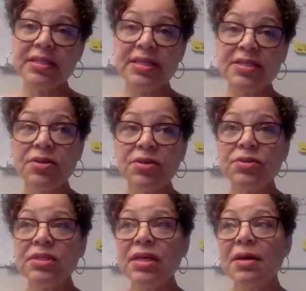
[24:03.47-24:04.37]
And so
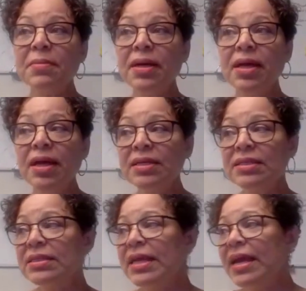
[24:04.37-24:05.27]
some
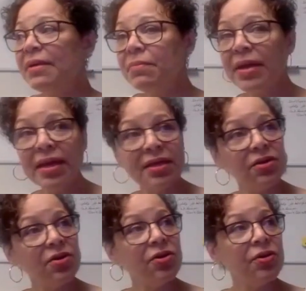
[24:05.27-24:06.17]
statement
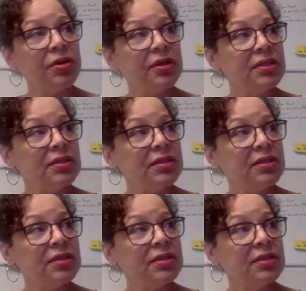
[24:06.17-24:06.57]
or